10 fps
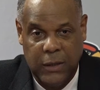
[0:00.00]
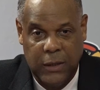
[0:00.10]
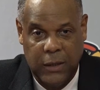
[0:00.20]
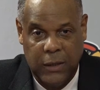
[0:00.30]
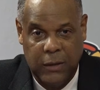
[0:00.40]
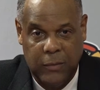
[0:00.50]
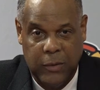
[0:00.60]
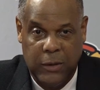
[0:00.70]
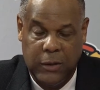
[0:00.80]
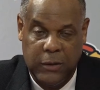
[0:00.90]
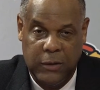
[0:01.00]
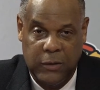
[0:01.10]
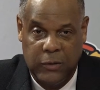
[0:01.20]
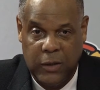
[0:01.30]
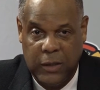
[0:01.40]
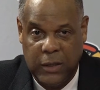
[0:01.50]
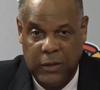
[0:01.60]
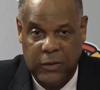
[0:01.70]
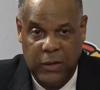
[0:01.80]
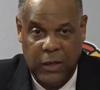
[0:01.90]
But it's like I
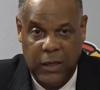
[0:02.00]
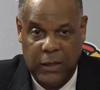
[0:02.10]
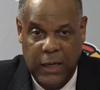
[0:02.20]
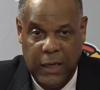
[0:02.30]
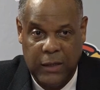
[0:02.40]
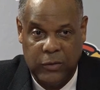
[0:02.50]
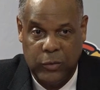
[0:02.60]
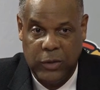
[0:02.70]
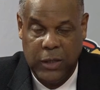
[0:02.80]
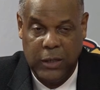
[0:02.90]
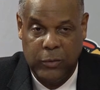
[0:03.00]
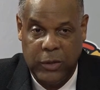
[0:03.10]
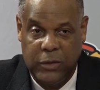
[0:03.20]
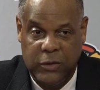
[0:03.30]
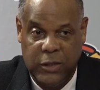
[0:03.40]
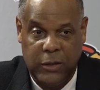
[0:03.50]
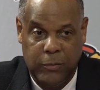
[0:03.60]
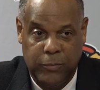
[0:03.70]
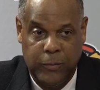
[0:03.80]
tell our guys, we're a team